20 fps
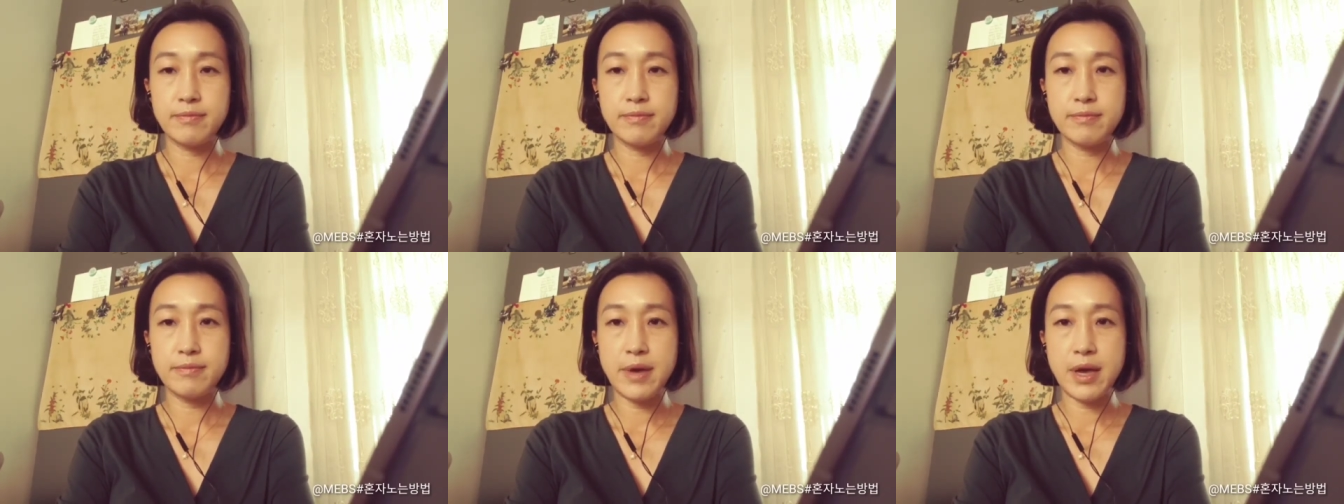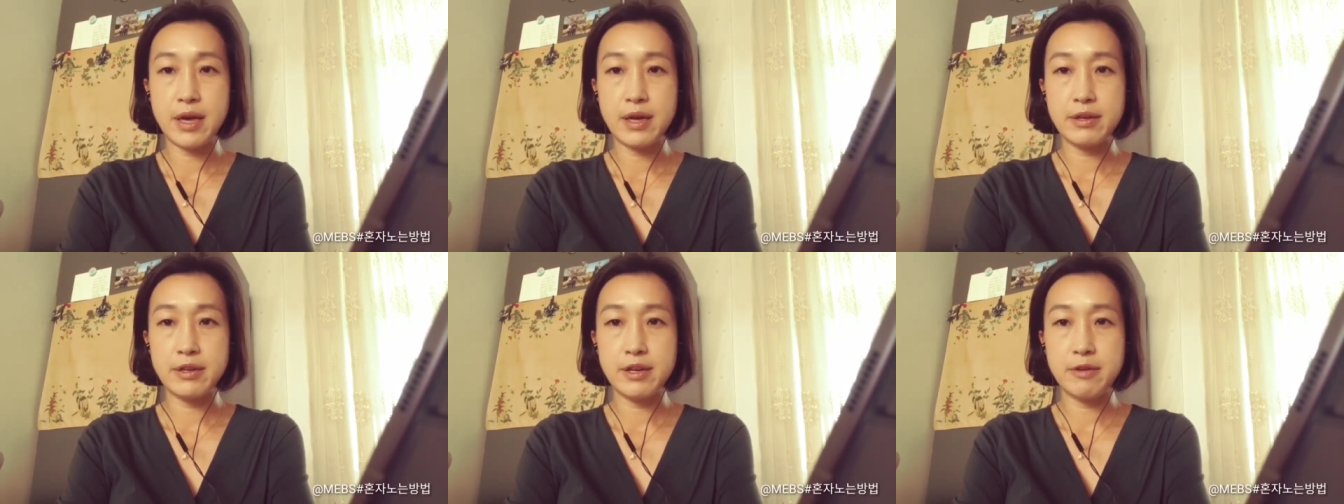But
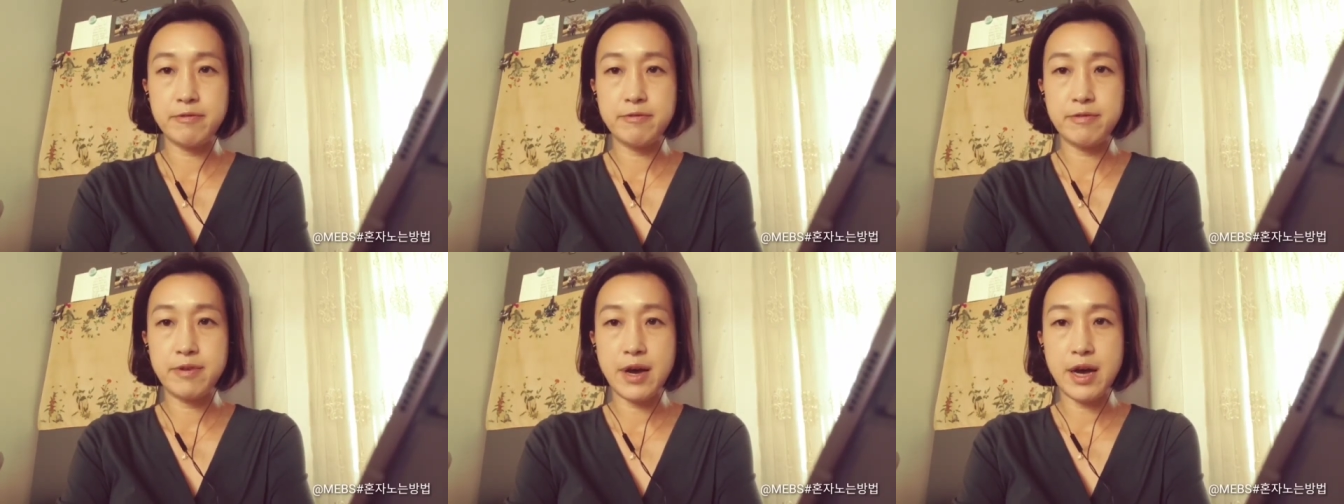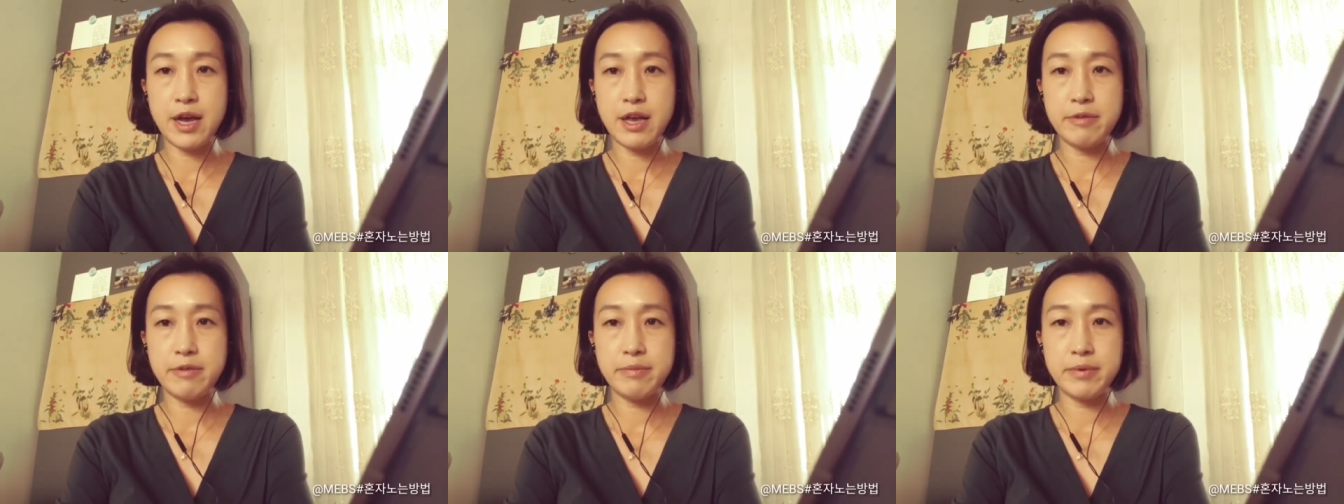
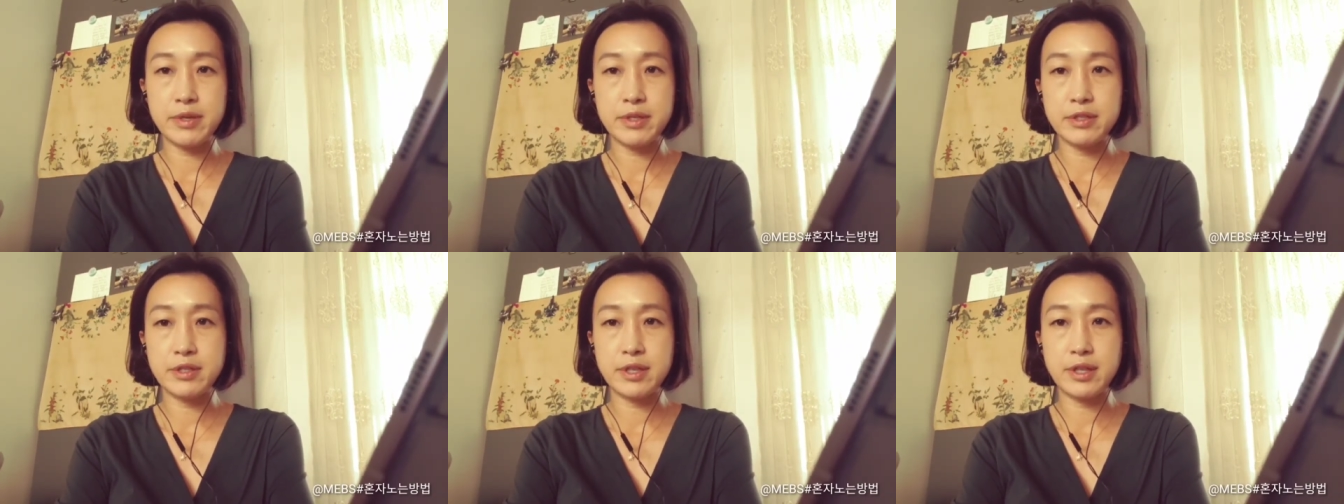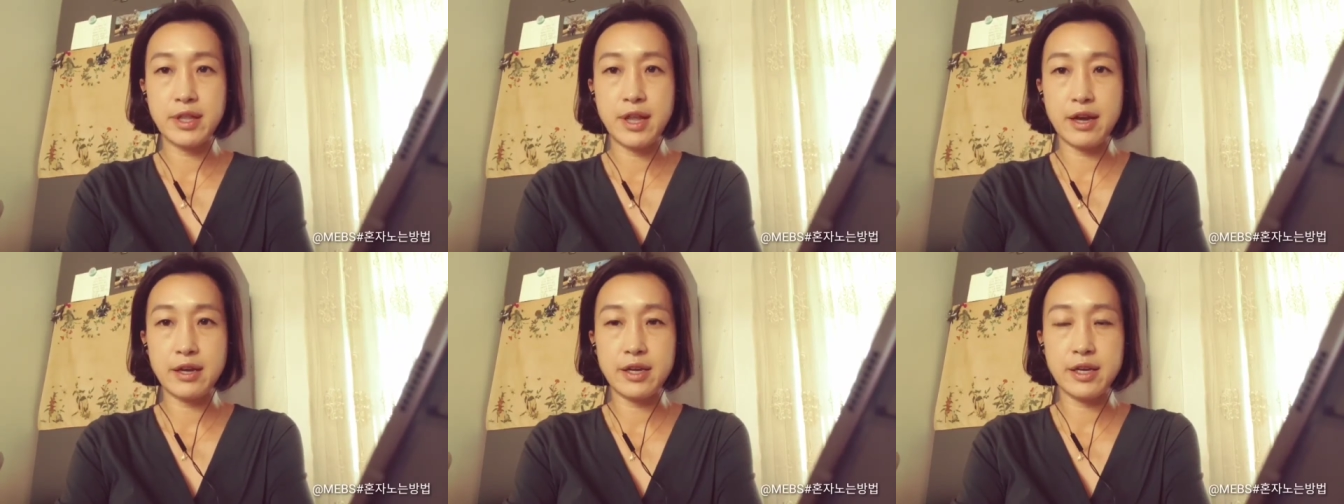85 is a
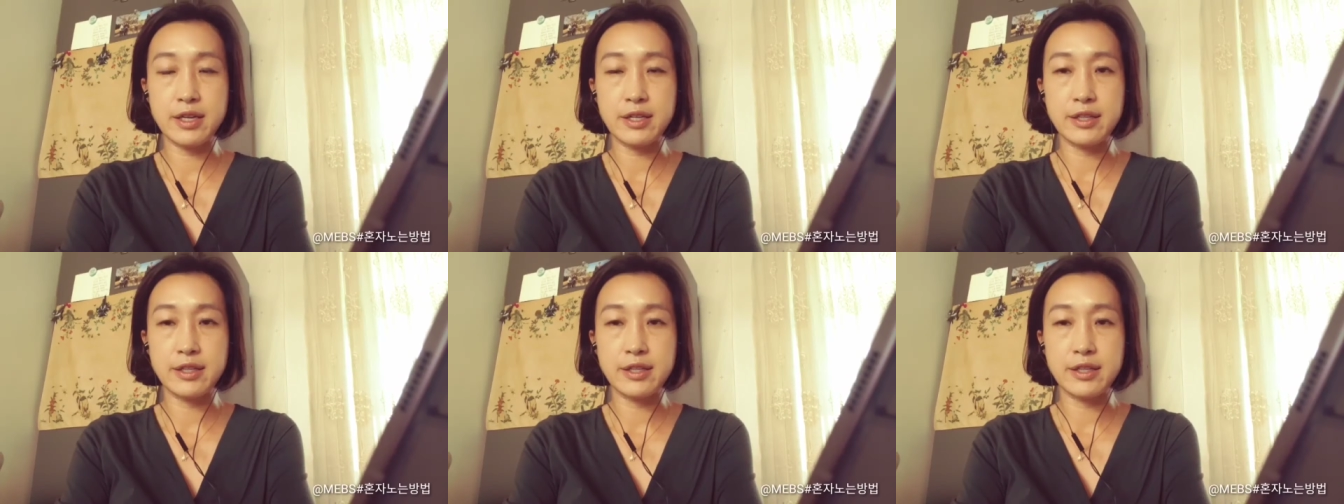lucky